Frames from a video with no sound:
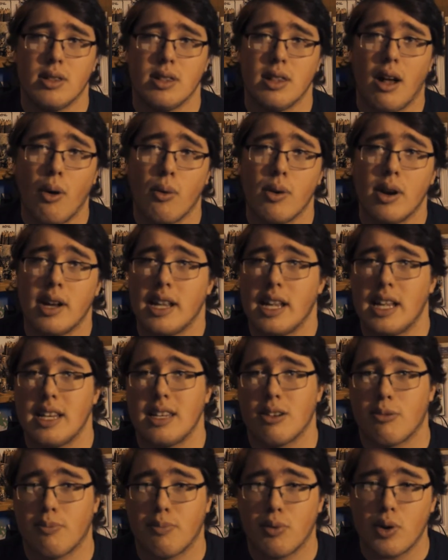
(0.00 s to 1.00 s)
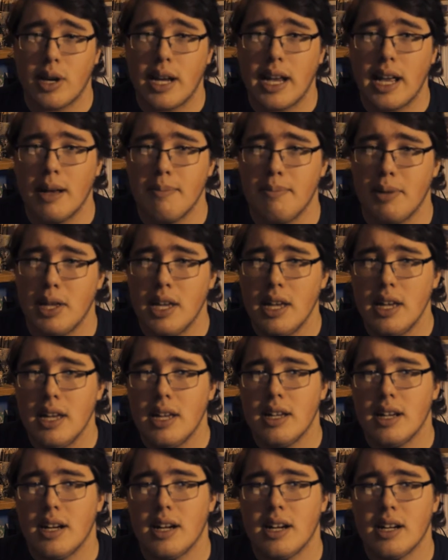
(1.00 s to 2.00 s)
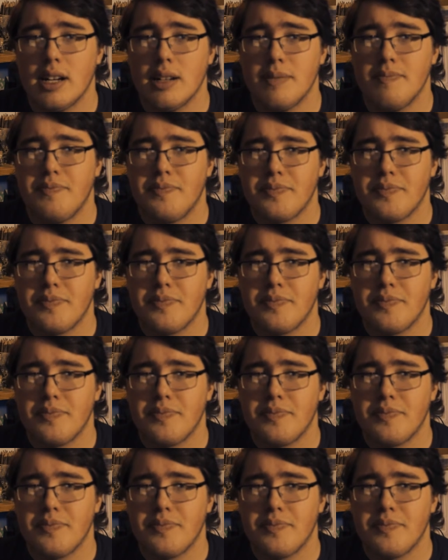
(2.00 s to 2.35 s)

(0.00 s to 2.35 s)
lower it in your preamp. And